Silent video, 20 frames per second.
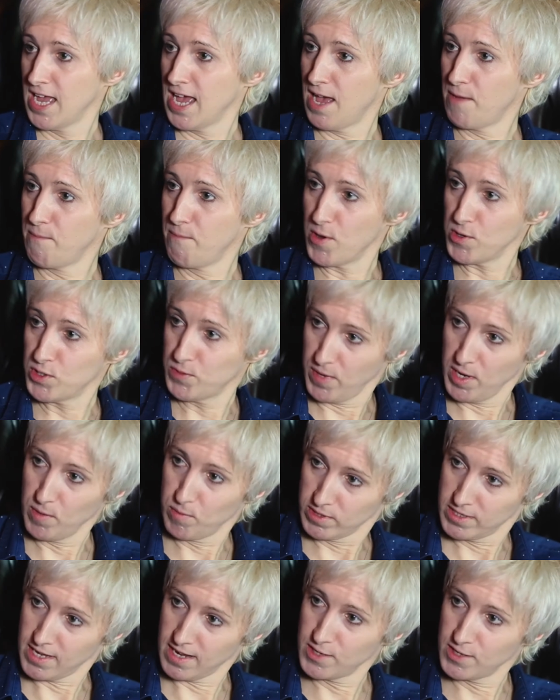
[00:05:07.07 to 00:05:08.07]
And most
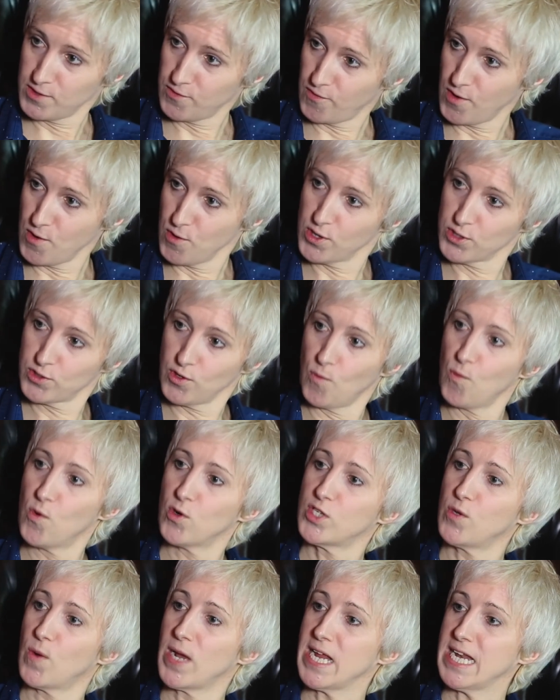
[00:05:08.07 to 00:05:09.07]
people tend to focus on
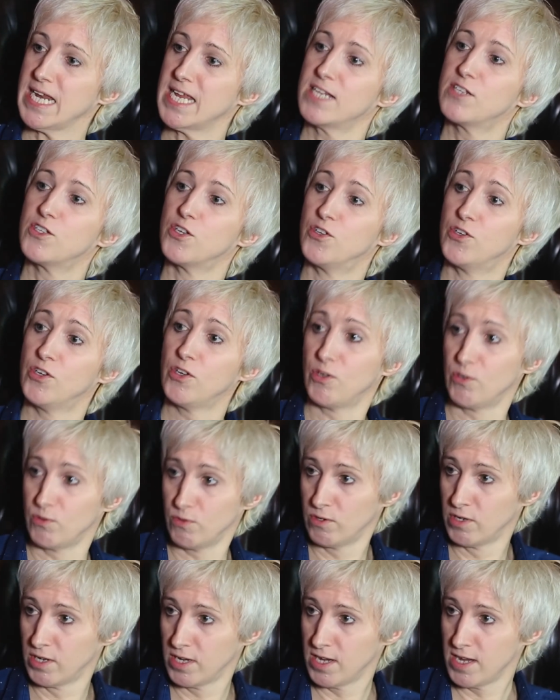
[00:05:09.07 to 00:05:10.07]
what do I need to
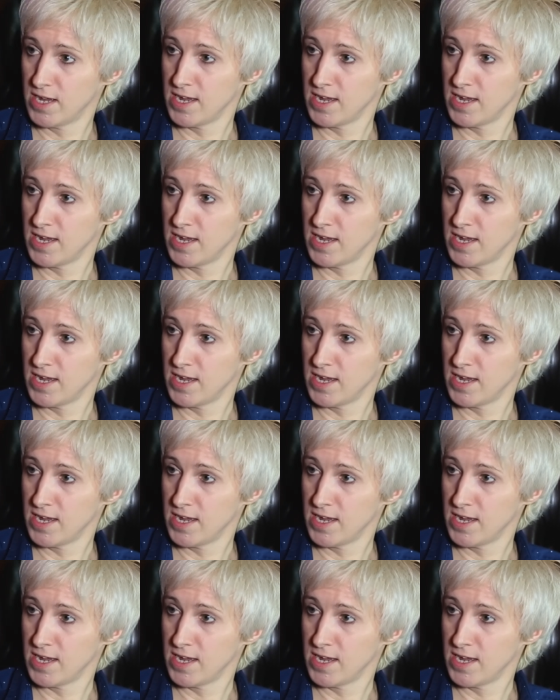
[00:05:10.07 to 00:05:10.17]
do